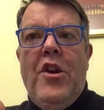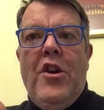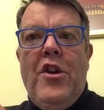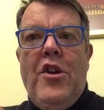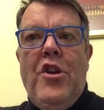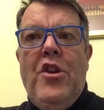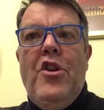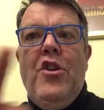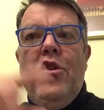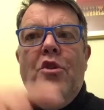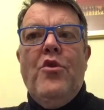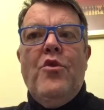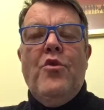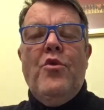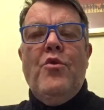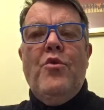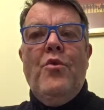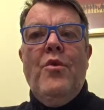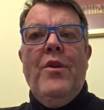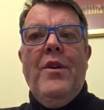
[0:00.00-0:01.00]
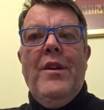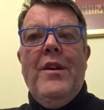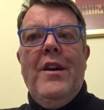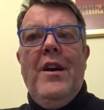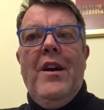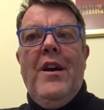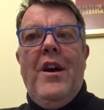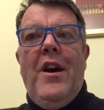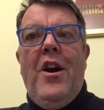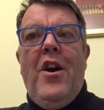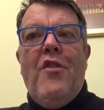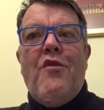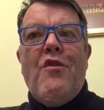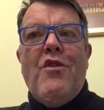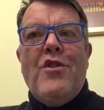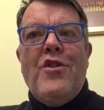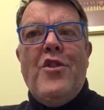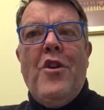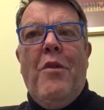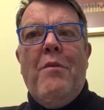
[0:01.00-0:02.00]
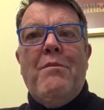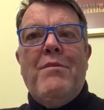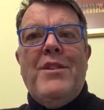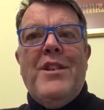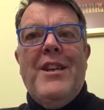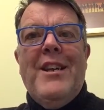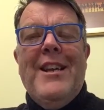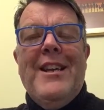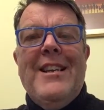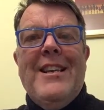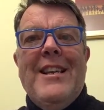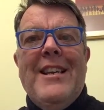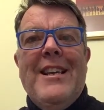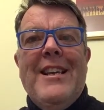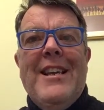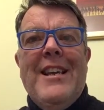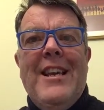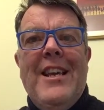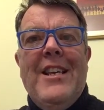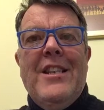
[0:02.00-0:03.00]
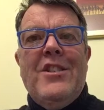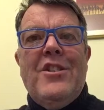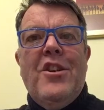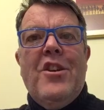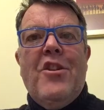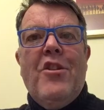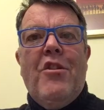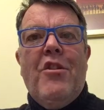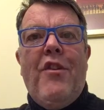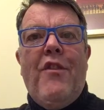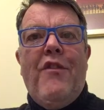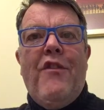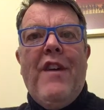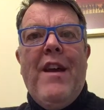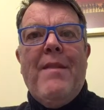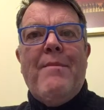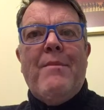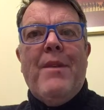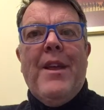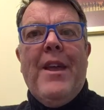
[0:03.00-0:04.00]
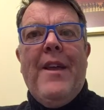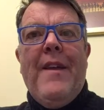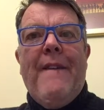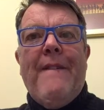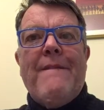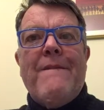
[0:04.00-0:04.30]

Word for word: you are adopted into God's family.